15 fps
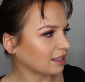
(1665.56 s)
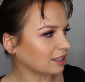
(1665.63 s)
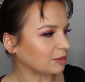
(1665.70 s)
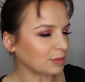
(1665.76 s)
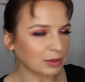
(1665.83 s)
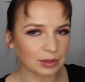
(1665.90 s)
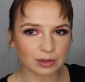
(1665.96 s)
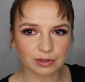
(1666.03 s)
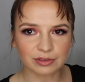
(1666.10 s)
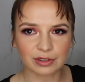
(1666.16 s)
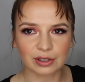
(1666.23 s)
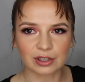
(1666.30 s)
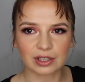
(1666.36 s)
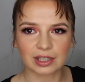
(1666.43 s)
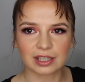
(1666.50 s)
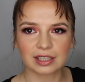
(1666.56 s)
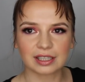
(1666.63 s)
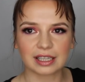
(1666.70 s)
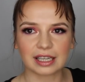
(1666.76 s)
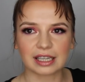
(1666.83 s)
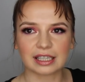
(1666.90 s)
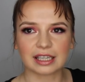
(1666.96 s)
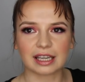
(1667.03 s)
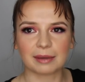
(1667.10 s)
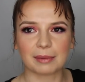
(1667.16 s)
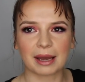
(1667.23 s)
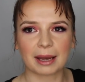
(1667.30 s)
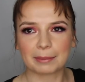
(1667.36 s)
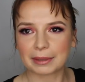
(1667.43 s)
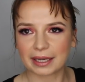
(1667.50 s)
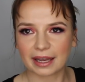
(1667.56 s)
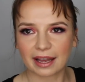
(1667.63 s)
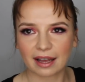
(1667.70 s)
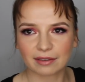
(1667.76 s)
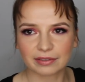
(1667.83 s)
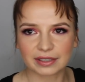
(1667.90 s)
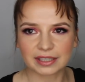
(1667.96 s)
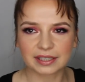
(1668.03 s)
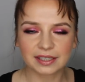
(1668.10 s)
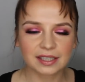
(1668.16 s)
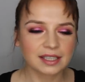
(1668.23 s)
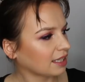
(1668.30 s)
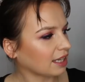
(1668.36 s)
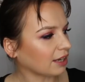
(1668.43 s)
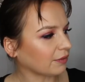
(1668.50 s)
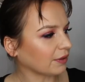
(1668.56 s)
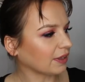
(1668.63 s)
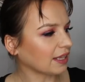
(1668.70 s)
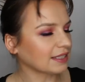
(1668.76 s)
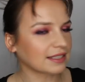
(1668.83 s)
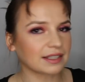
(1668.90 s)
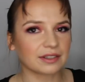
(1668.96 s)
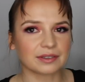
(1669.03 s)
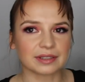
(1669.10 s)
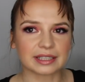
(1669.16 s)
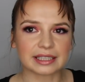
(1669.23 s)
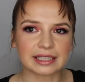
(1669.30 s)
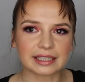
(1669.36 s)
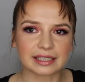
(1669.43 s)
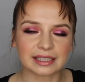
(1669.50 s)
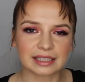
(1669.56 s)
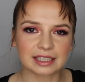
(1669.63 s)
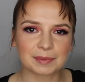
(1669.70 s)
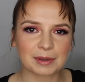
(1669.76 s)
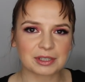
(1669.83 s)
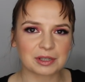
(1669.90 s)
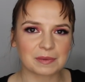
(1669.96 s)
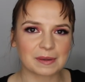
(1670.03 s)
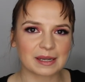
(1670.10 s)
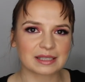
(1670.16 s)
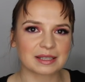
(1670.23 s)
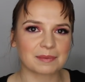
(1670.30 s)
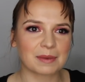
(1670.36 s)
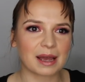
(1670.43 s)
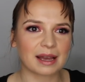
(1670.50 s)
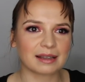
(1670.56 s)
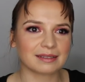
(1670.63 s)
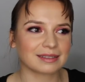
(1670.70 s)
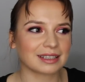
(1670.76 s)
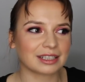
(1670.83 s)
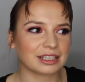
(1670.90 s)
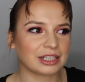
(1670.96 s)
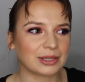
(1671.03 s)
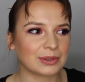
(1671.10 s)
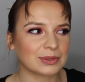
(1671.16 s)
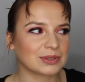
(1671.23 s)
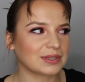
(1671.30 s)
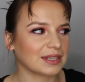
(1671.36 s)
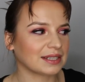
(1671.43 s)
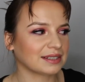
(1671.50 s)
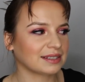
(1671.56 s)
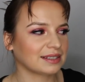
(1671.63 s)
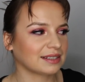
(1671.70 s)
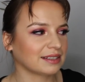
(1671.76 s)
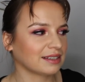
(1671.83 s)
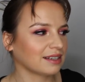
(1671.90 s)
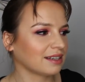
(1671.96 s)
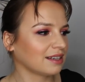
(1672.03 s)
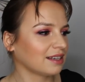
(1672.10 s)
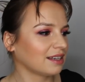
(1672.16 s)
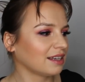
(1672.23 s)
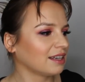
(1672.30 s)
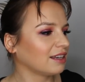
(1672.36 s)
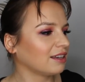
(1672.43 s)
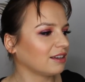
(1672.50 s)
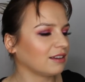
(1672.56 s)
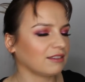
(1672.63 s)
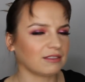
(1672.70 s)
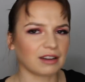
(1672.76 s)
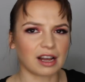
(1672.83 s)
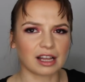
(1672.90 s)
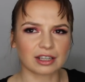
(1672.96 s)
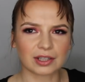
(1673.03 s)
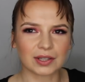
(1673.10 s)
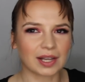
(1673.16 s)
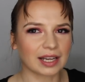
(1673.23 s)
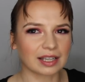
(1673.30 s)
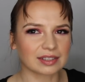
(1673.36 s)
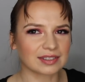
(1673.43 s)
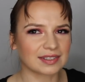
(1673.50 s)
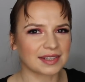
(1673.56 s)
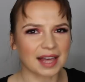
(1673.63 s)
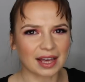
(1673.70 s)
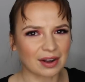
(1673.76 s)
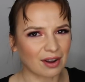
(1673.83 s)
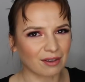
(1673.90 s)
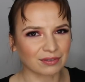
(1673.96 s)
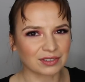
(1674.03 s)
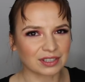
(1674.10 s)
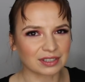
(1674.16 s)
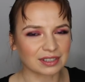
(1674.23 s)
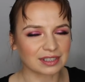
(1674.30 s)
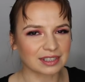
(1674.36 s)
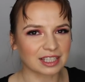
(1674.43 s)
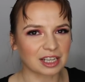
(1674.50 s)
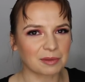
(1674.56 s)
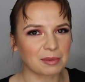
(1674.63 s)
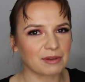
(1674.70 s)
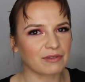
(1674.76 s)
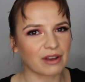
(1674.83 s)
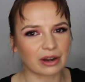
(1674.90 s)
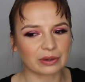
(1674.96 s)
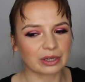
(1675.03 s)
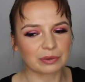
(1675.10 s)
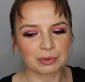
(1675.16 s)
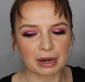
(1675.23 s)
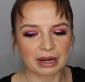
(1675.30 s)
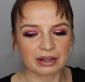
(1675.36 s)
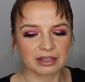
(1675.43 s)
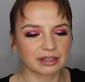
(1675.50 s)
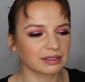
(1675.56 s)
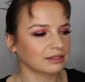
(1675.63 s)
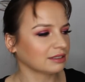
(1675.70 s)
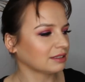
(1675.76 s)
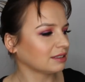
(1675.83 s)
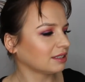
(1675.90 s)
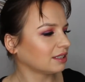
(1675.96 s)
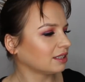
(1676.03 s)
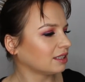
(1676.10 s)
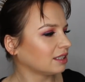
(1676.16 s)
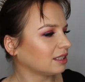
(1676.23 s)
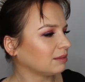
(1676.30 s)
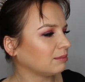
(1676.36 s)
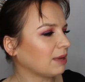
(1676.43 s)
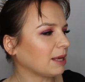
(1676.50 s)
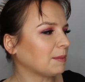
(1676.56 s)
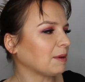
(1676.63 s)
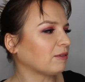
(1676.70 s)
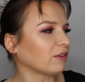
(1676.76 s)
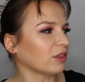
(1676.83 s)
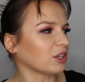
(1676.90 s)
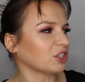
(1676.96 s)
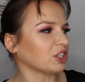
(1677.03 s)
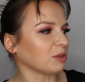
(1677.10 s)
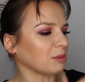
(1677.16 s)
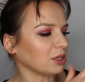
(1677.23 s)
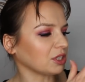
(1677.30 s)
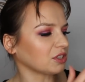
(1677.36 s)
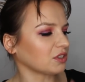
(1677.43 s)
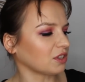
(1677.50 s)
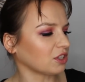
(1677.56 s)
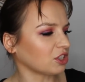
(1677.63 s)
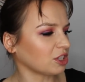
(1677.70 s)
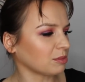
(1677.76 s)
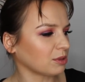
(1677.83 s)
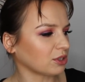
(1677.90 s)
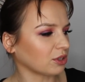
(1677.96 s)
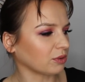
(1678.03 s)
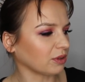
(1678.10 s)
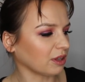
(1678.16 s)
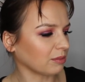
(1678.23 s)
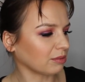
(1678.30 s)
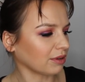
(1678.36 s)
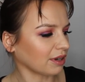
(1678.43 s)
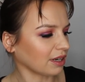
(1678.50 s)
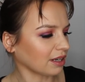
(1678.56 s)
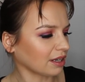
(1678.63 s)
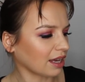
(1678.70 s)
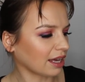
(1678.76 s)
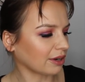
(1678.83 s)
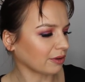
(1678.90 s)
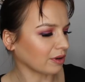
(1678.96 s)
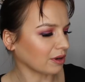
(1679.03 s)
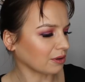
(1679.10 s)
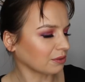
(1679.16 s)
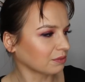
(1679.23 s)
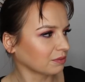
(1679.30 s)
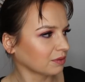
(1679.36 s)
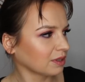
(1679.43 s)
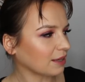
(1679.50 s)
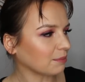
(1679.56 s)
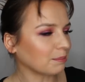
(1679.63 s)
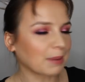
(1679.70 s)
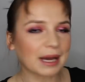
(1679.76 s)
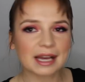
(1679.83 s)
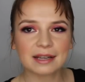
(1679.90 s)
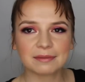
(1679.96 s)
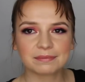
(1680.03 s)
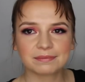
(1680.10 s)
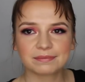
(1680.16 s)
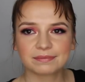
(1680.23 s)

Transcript: it's beautiful and I'm happy to have it. I realized I didn't really need it, especially because I'm not gonna use this on clients that often. It's going to be very rare. Maybe for the shimmers. The shimmers are really pretty. I don't know. But